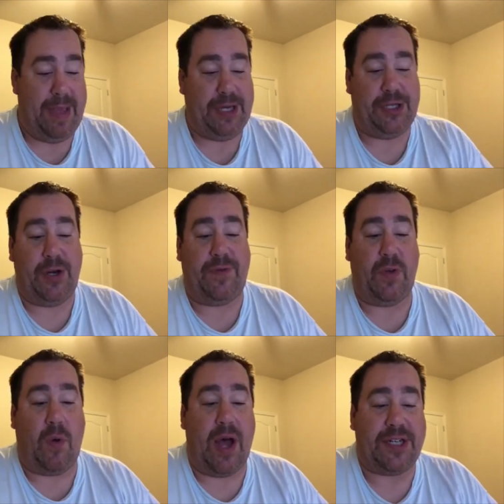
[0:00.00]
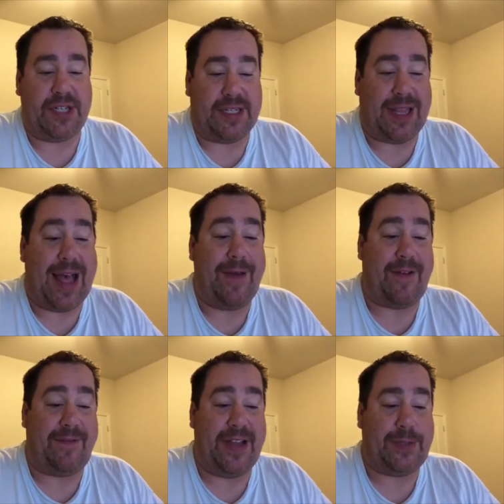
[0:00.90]
Make sure if you watch this live
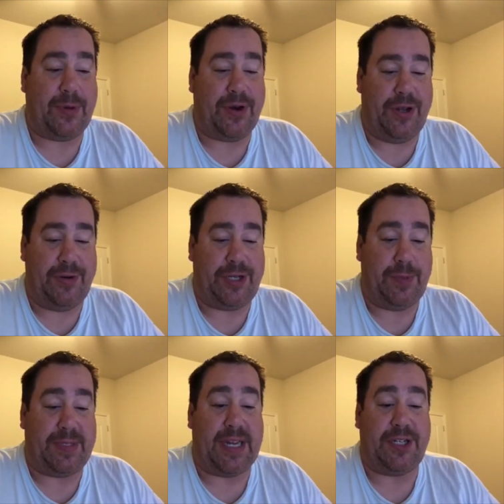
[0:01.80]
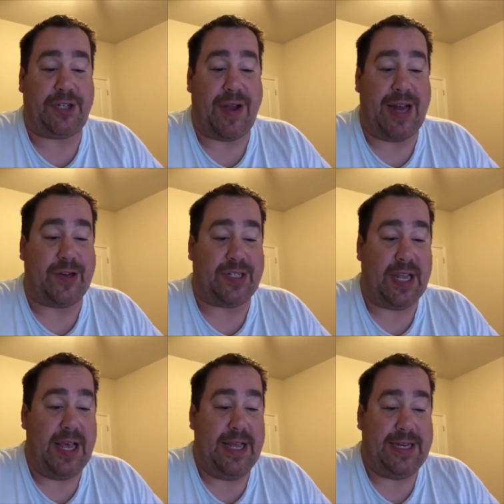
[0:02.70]
on Facebook or YouTube, send us your
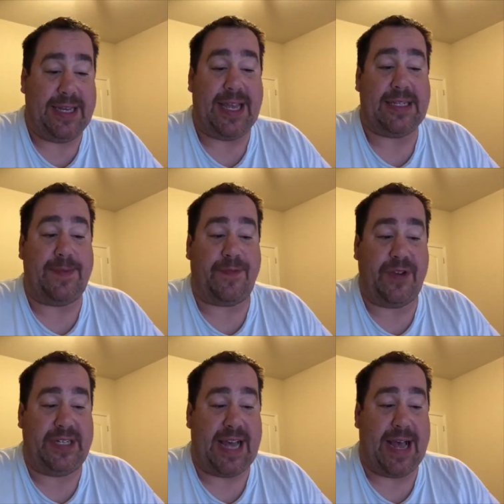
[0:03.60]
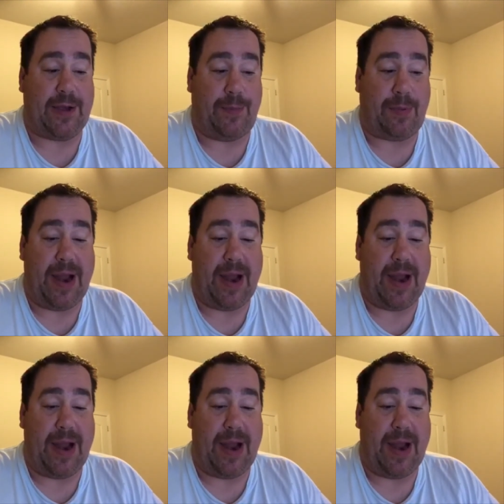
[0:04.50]
address to get some free tackle.